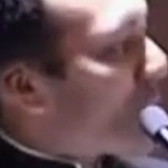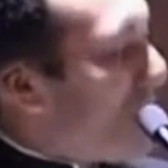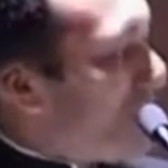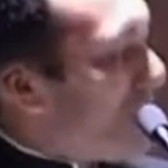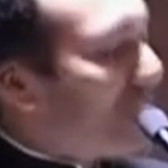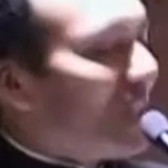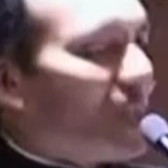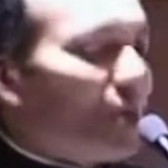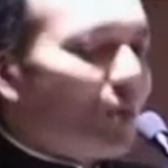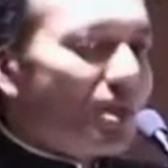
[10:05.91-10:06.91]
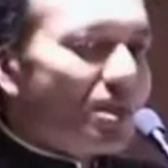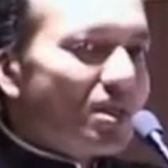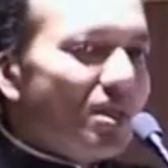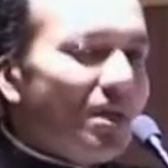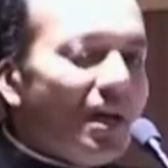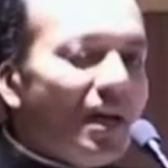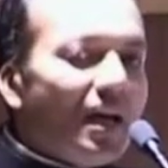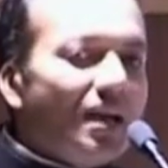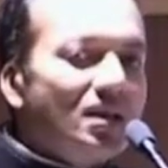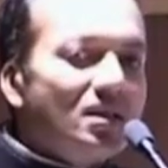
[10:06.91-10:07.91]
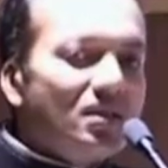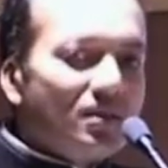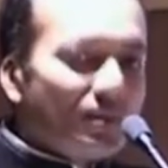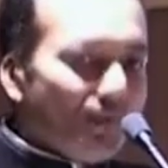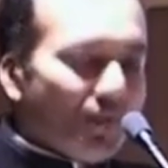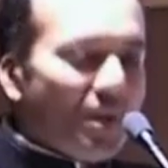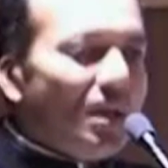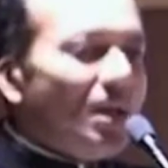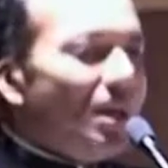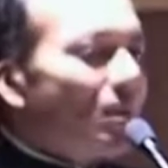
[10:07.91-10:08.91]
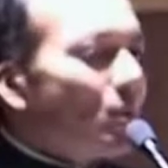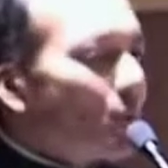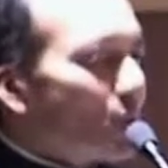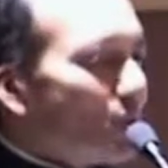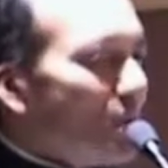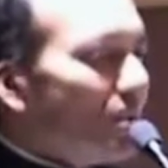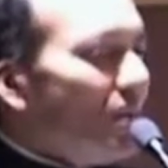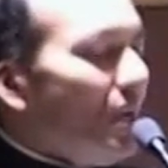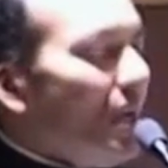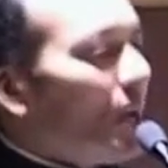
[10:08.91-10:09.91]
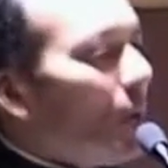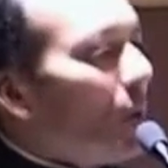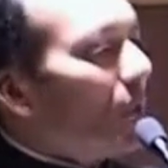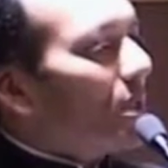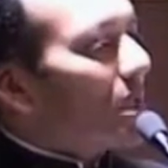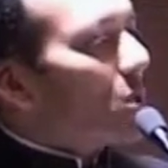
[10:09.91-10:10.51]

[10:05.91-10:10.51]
Sonipat in the university and uh, in Kurukshetra. And all this